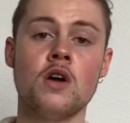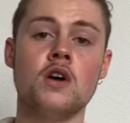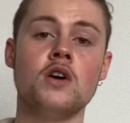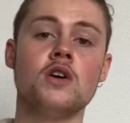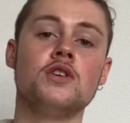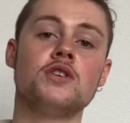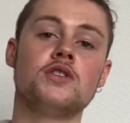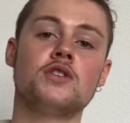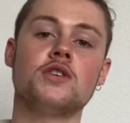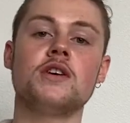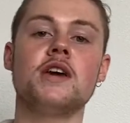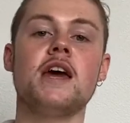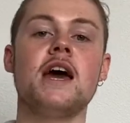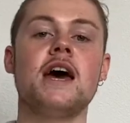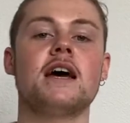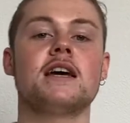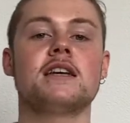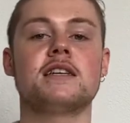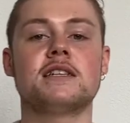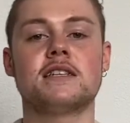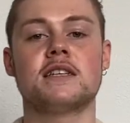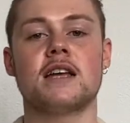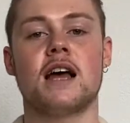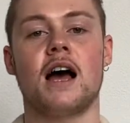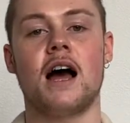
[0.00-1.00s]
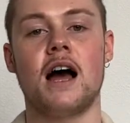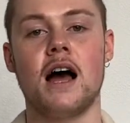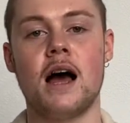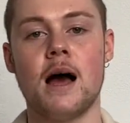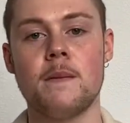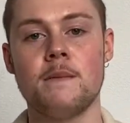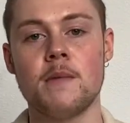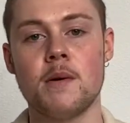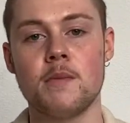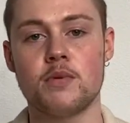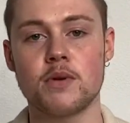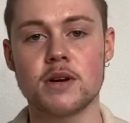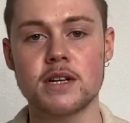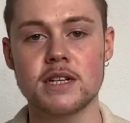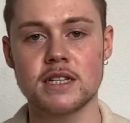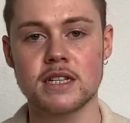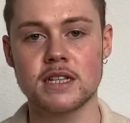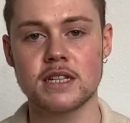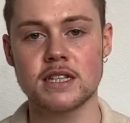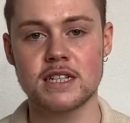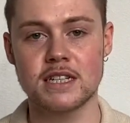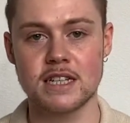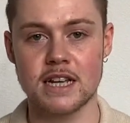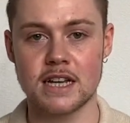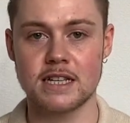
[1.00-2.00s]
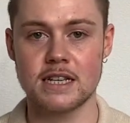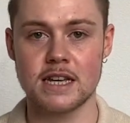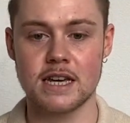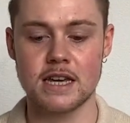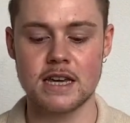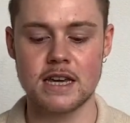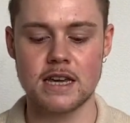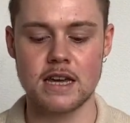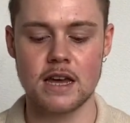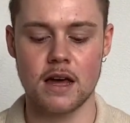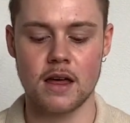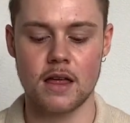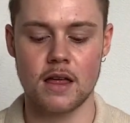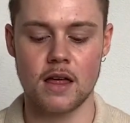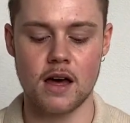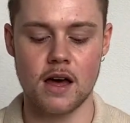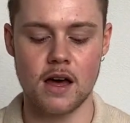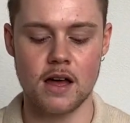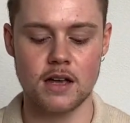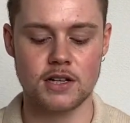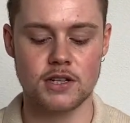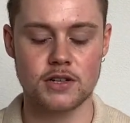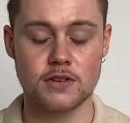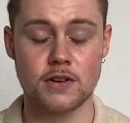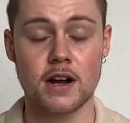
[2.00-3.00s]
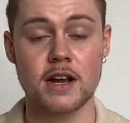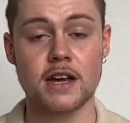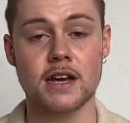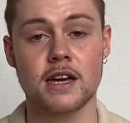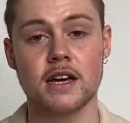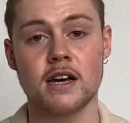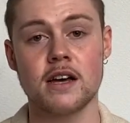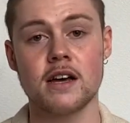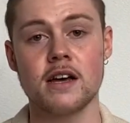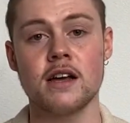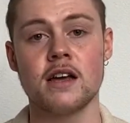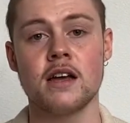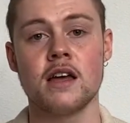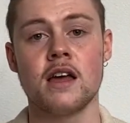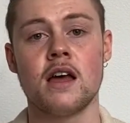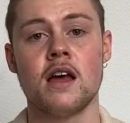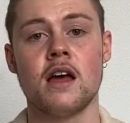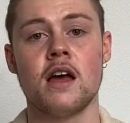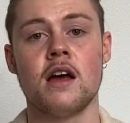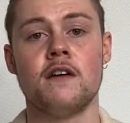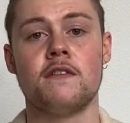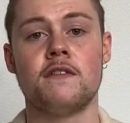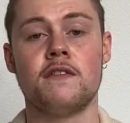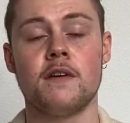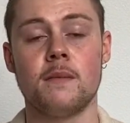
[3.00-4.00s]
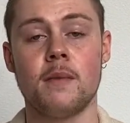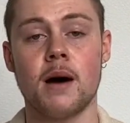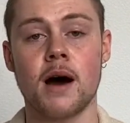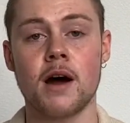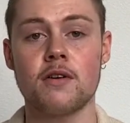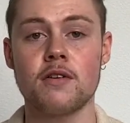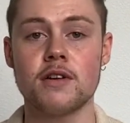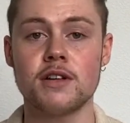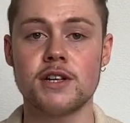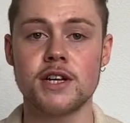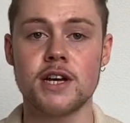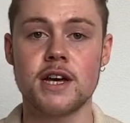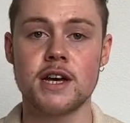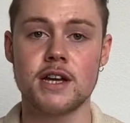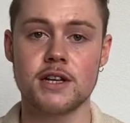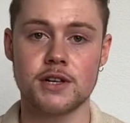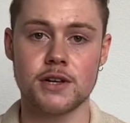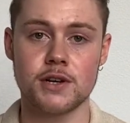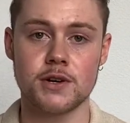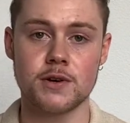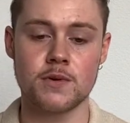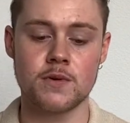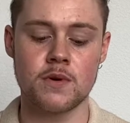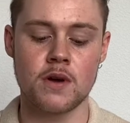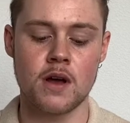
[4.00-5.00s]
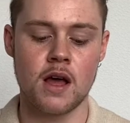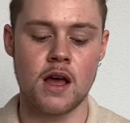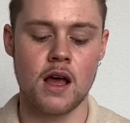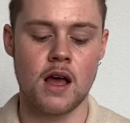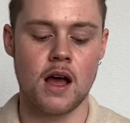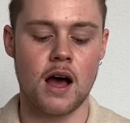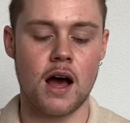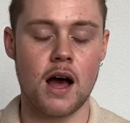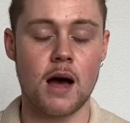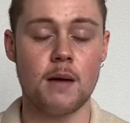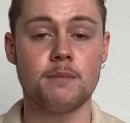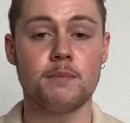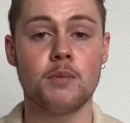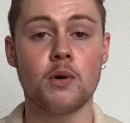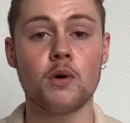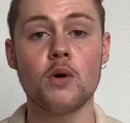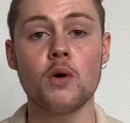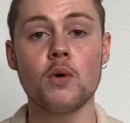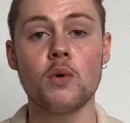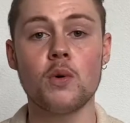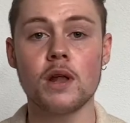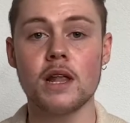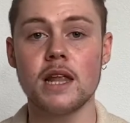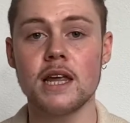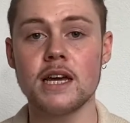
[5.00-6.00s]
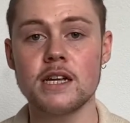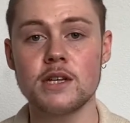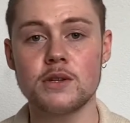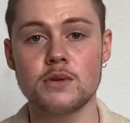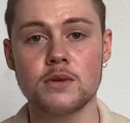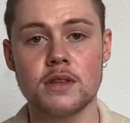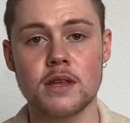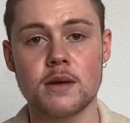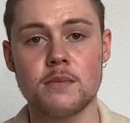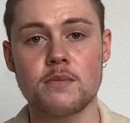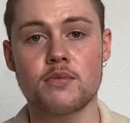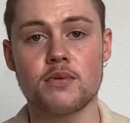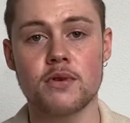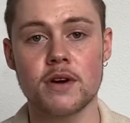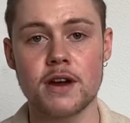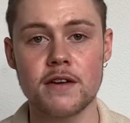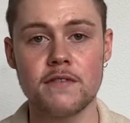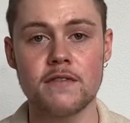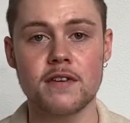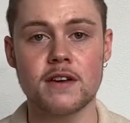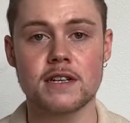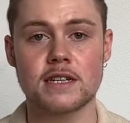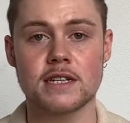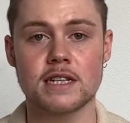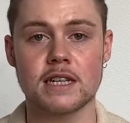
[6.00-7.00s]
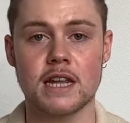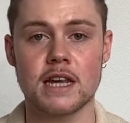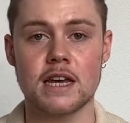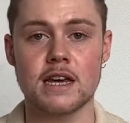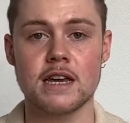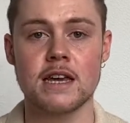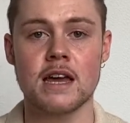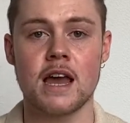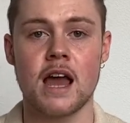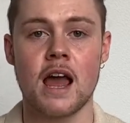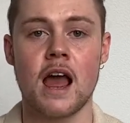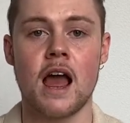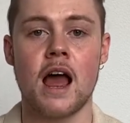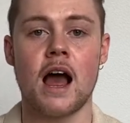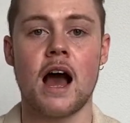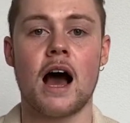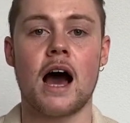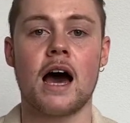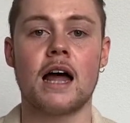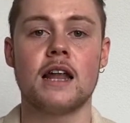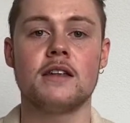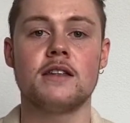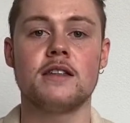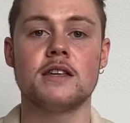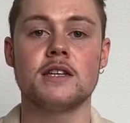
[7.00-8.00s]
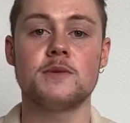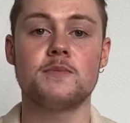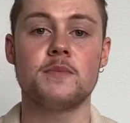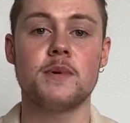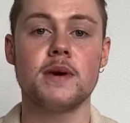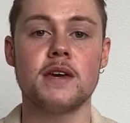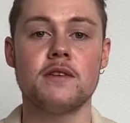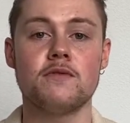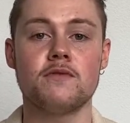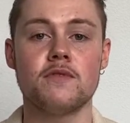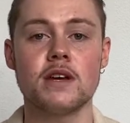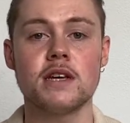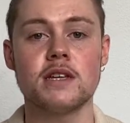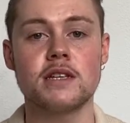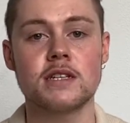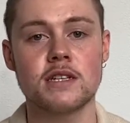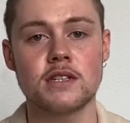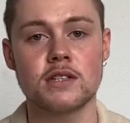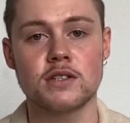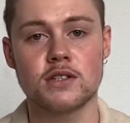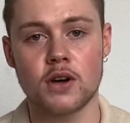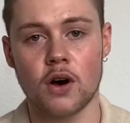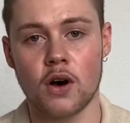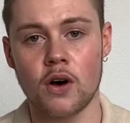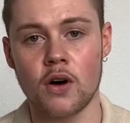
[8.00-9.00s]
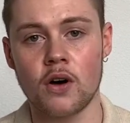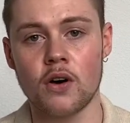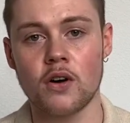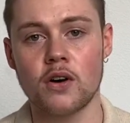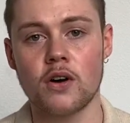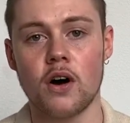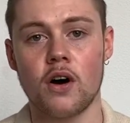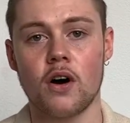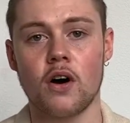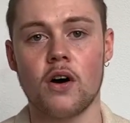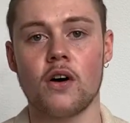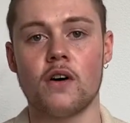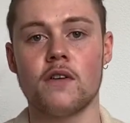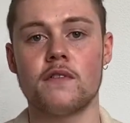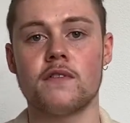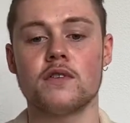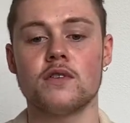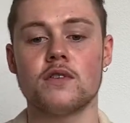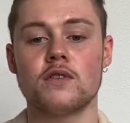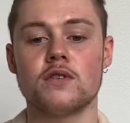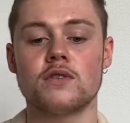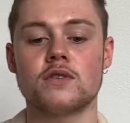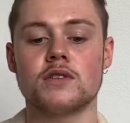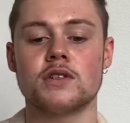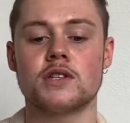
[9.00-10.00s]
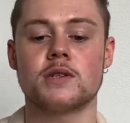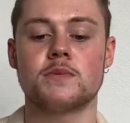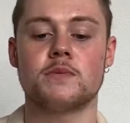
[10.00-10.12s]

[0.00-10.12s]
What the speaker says: So yes, Bristol City striker Famara Diedhiou. Boro were linked with him previously, and there's been recent talk of us